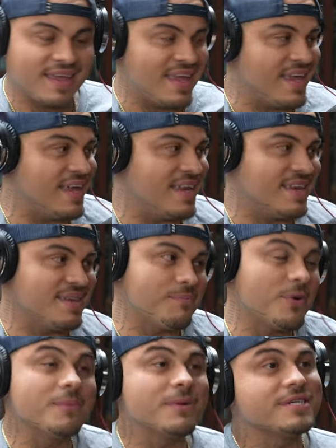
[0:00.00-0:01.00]
and
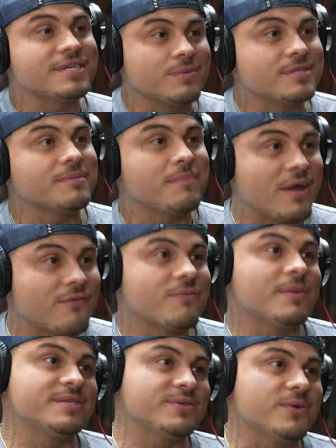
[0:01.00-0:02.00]
pretty much it was a battle for
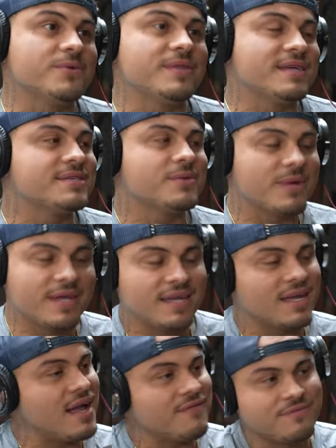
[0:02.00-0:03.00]
my soul. That's the
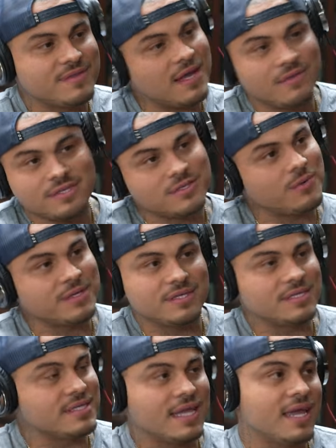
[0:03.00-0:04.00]
way I've told this story to
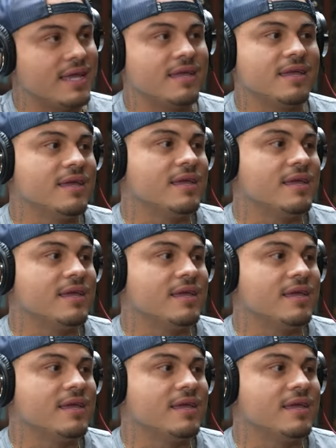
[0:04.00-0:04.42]
this day.